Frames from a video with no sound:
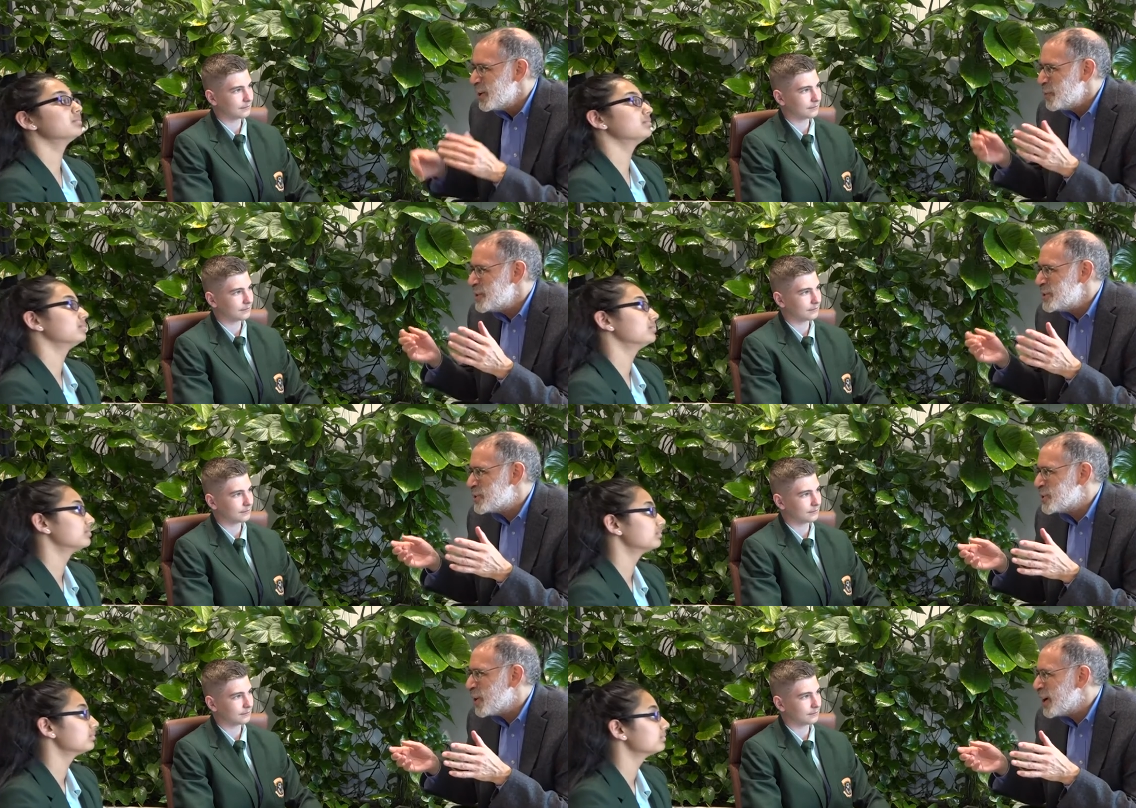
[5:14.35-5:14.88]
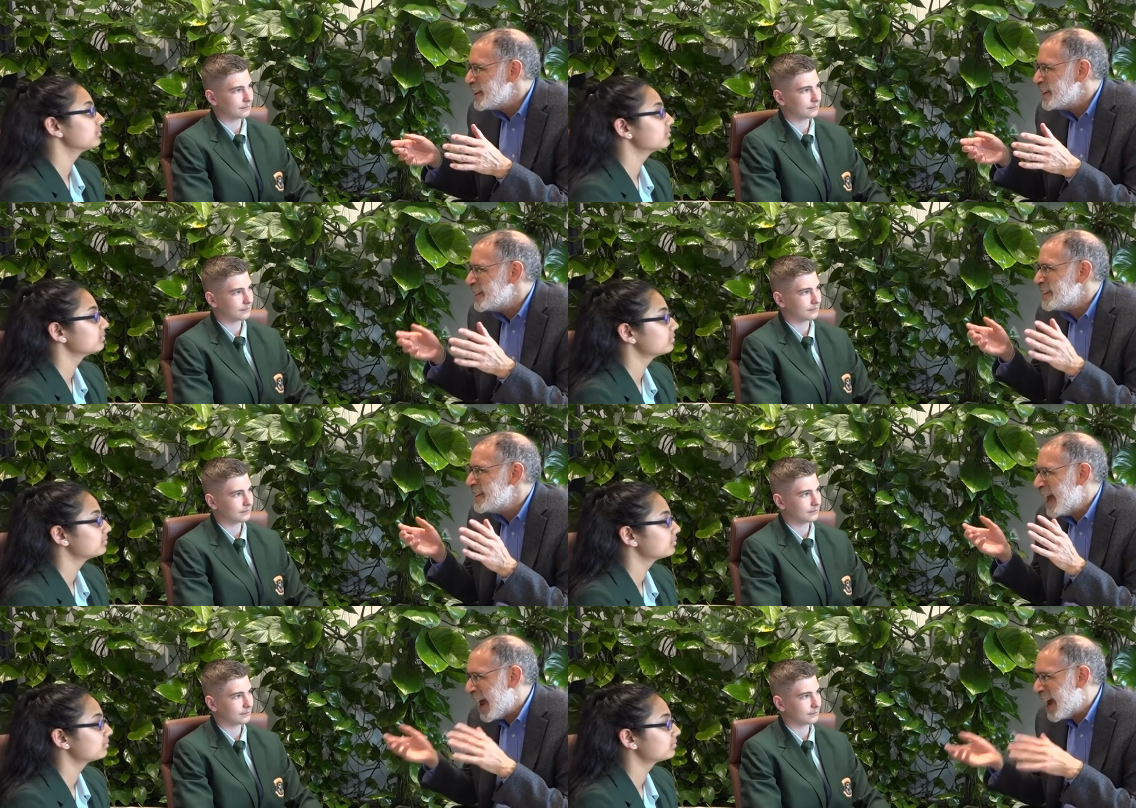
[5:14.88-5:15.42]
Speaker 1: we started
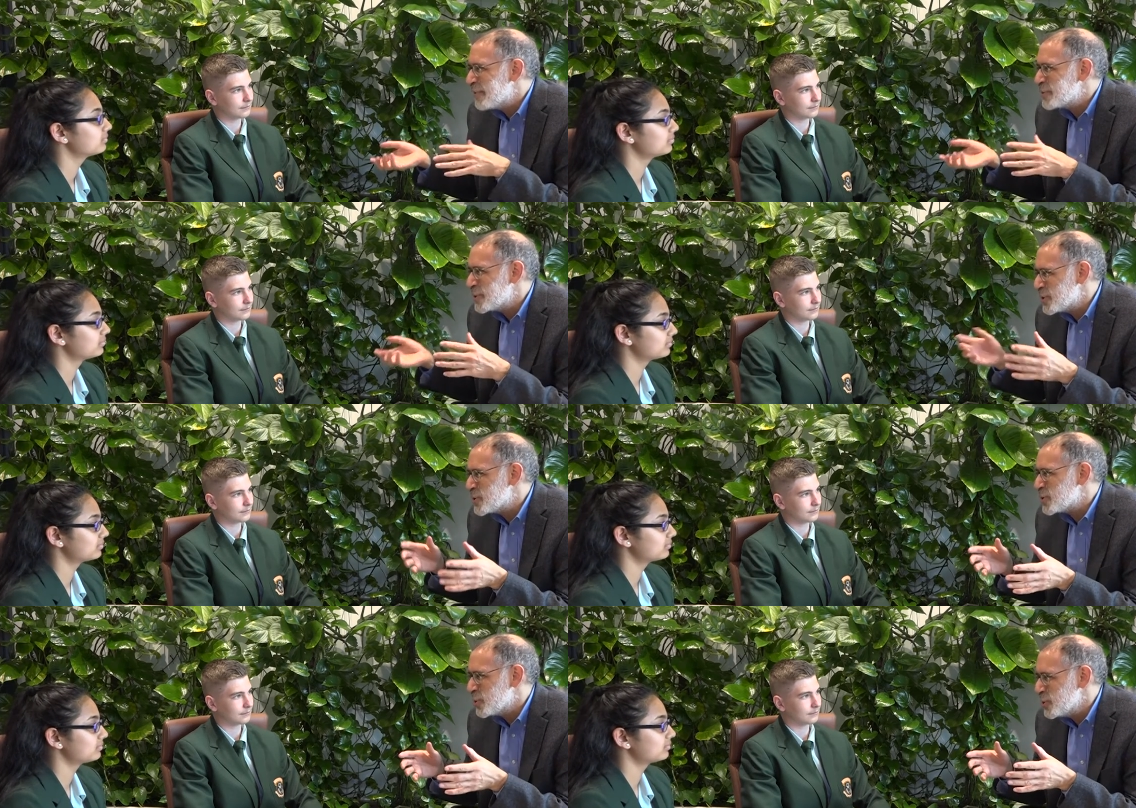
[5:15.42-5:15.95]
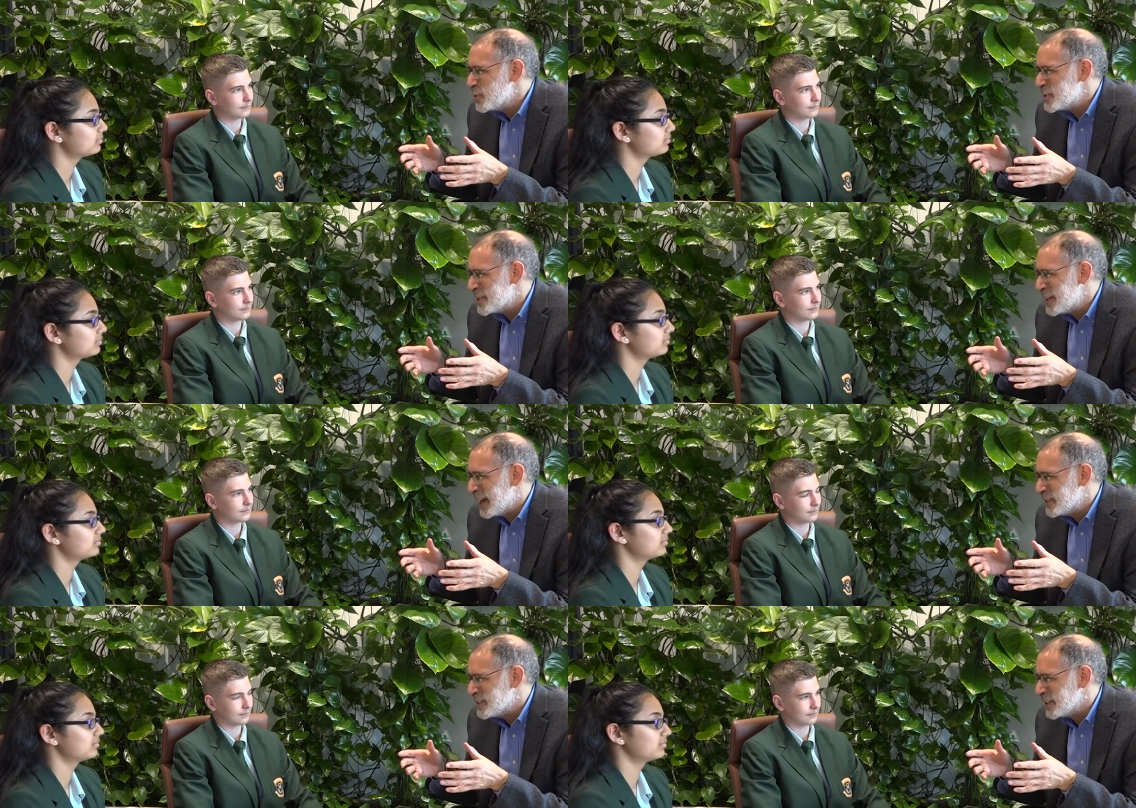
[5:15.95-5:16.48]
an after school
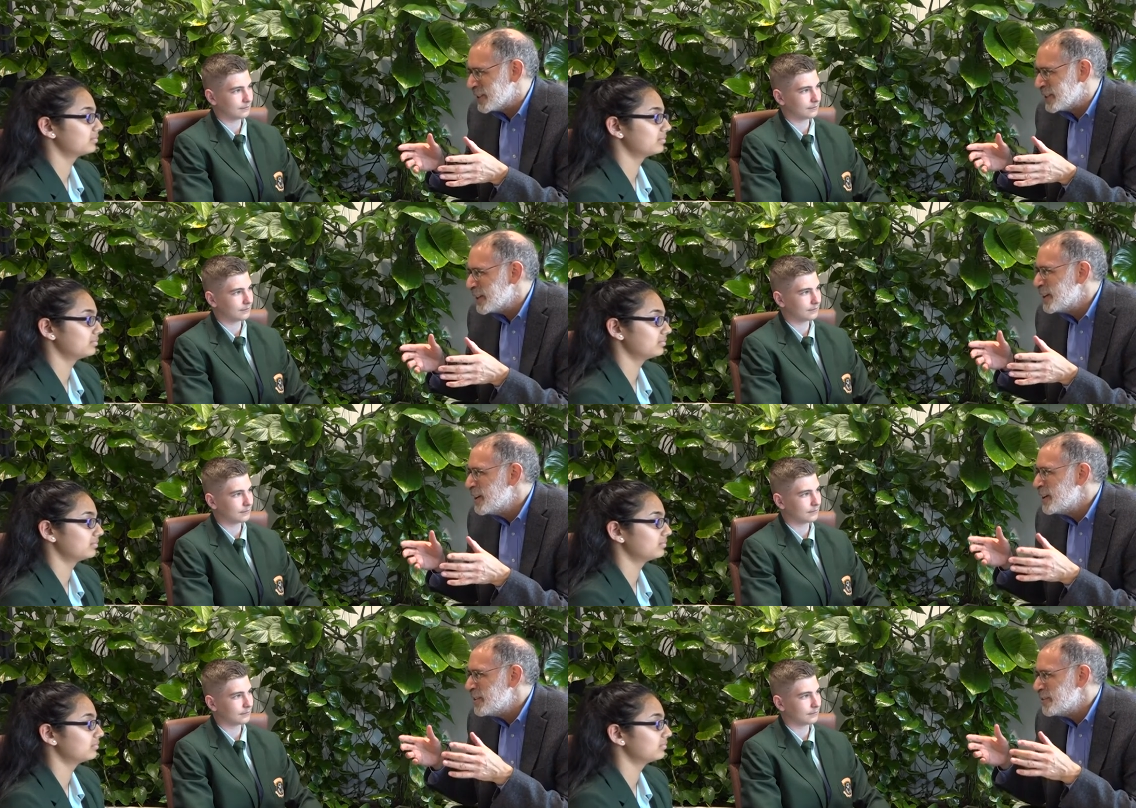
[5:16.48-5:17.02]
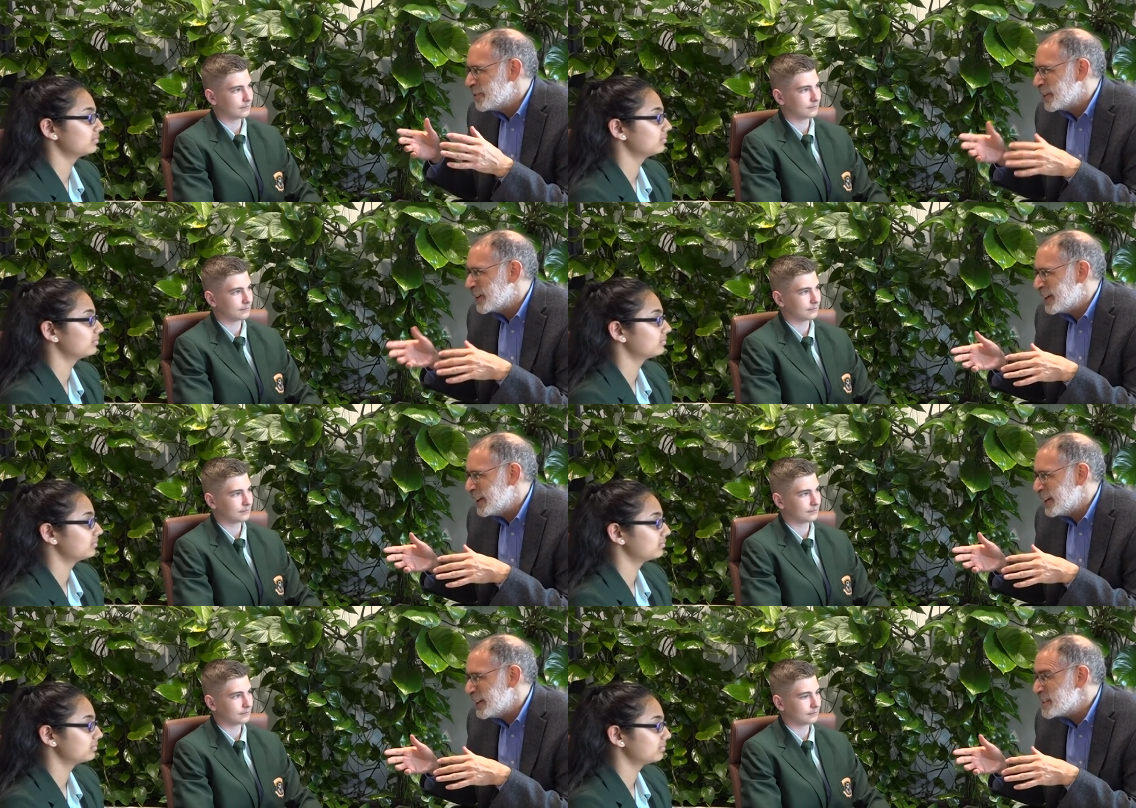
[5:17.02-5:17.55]
center for
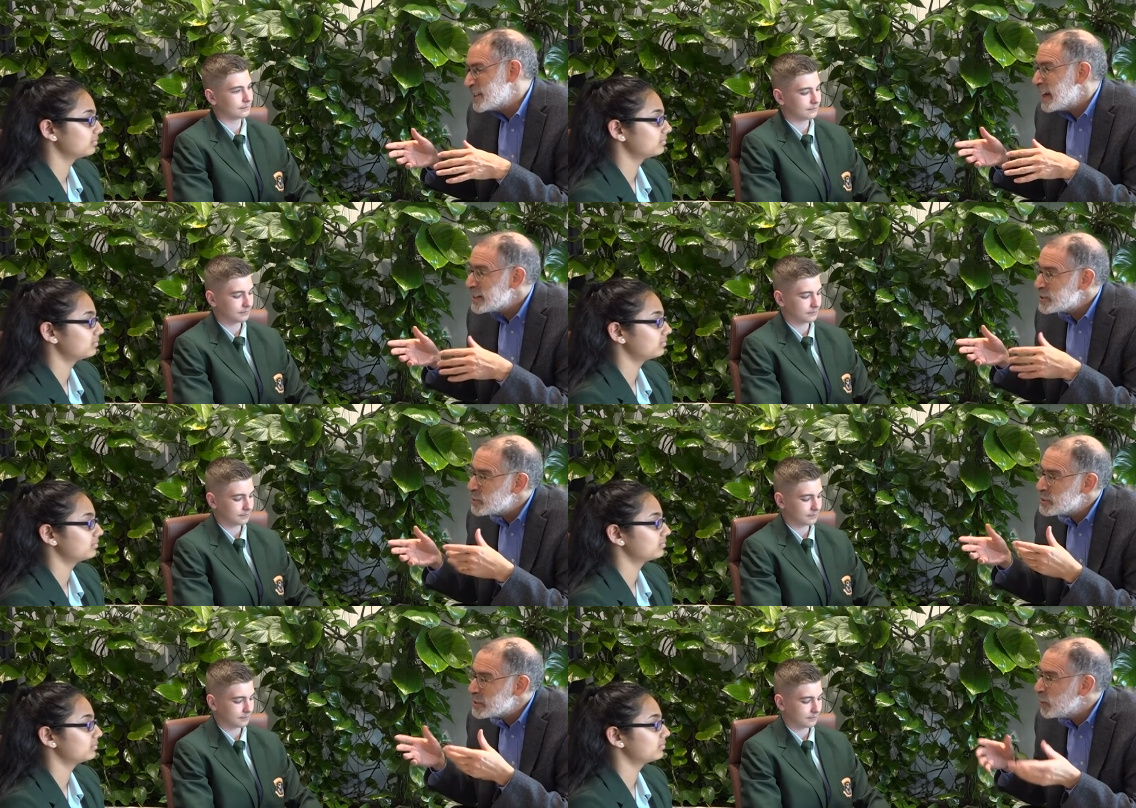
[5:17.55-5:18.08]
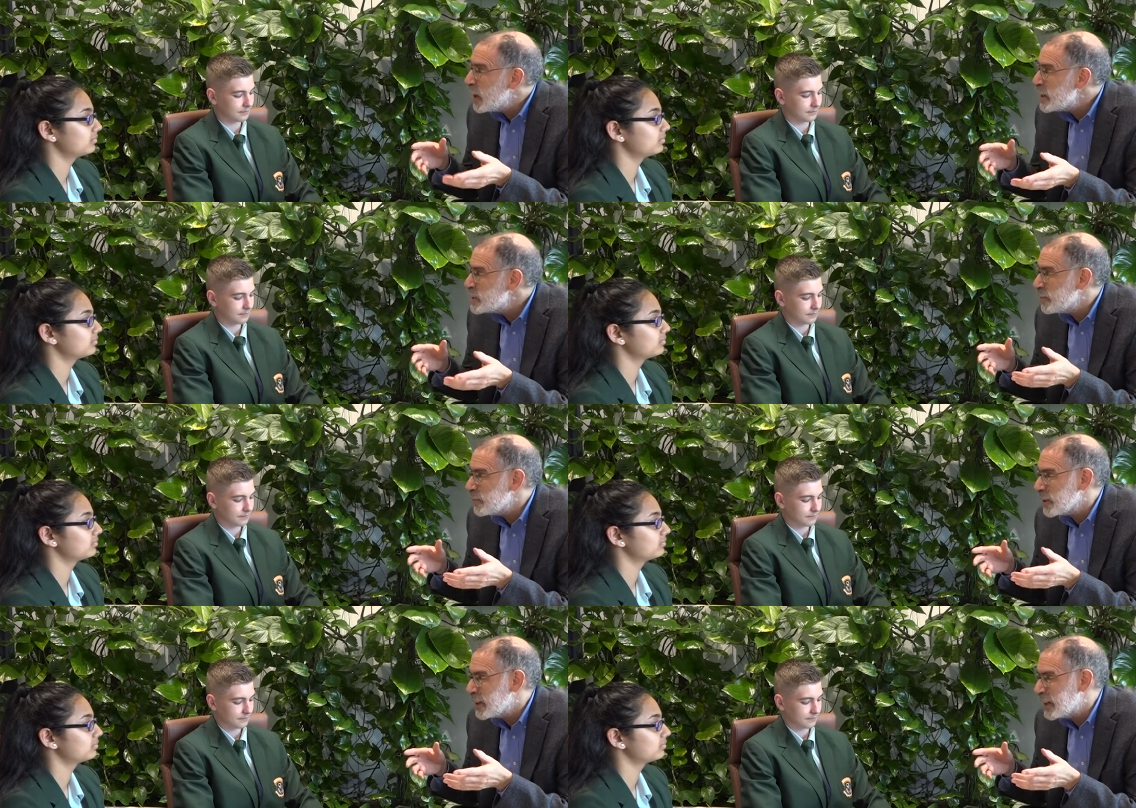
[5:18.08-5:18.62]
kids. Actually, it was
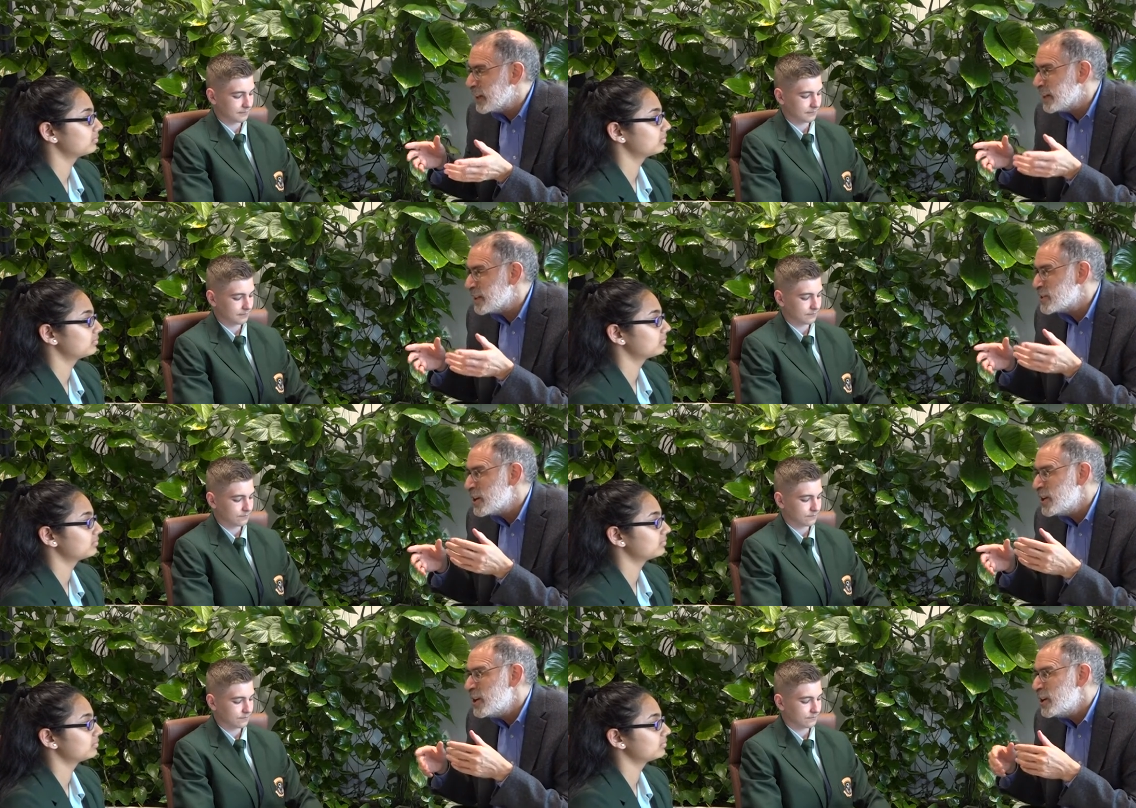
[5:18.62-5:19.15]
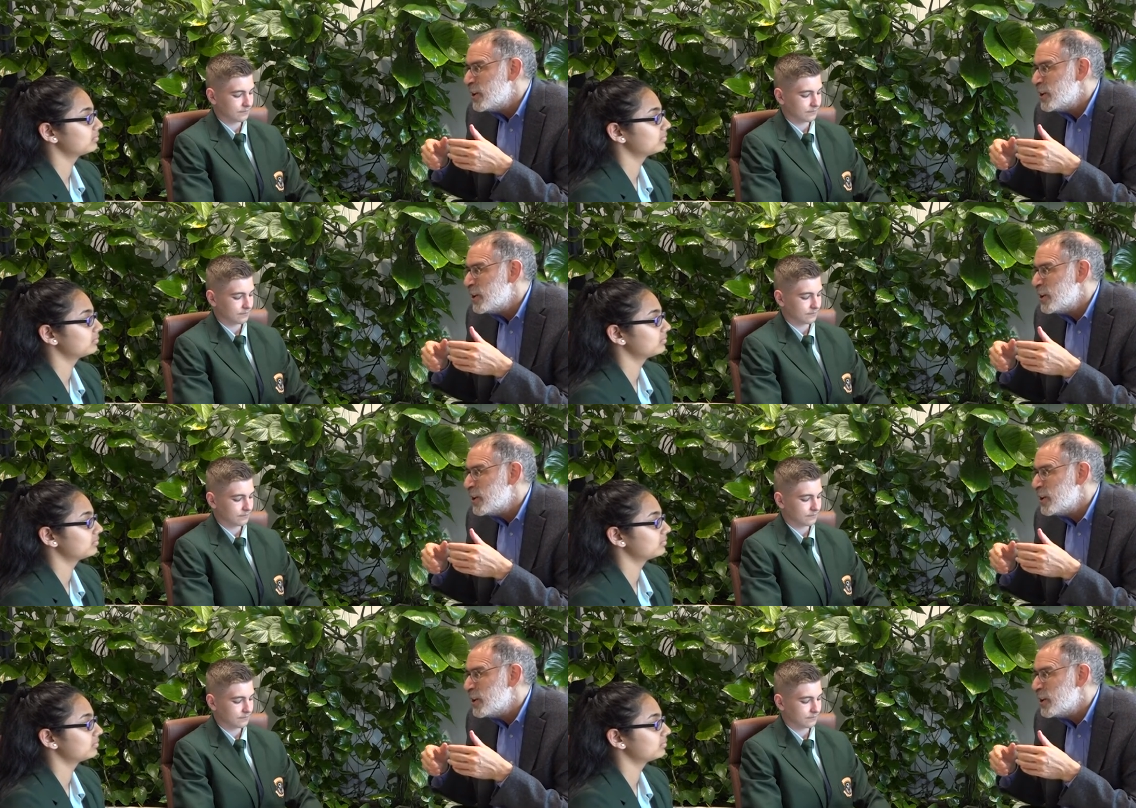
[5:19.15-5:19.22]
largely for kids